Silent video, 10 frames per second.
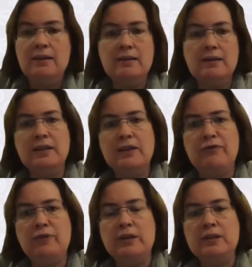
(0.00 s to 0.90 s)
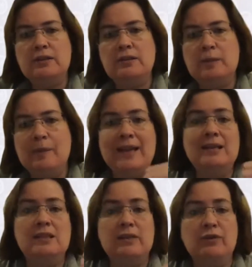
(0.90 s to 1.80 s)
the different
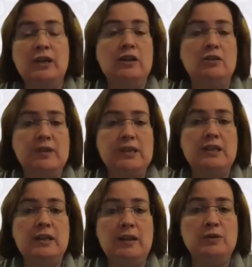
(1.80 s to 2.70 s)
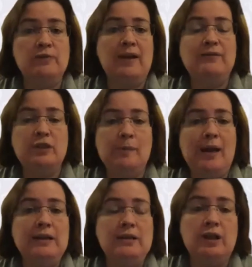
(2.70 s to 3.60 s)
domains of clinical reasoning, those 5 domains.